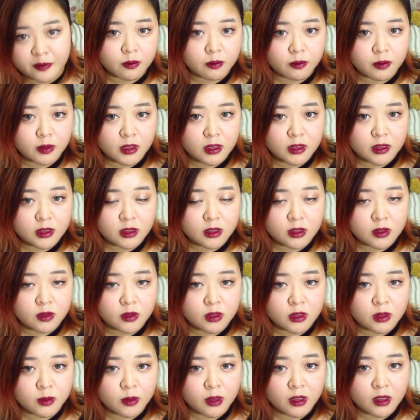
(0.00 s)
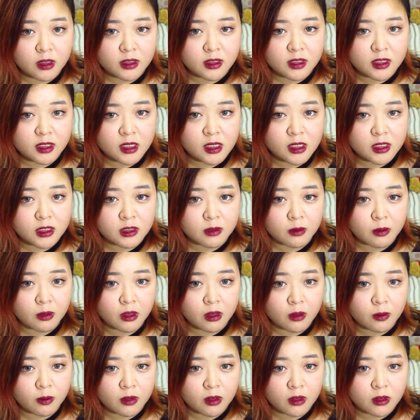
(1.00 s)
Please don't demonetize
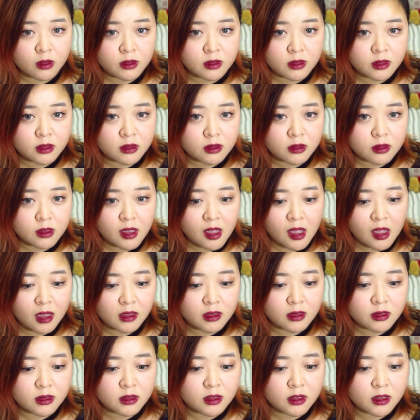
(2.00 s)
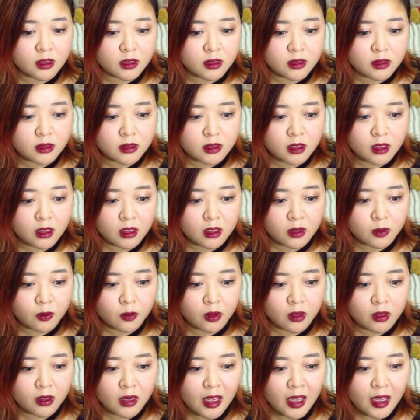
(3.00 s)
me because I didn't say the
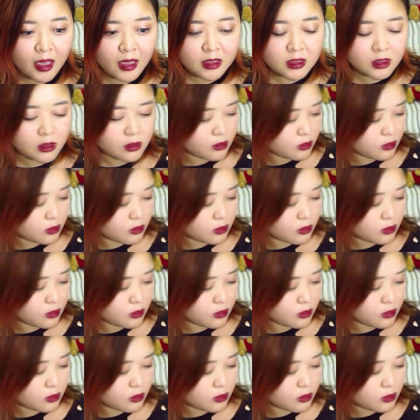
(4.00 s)
word ass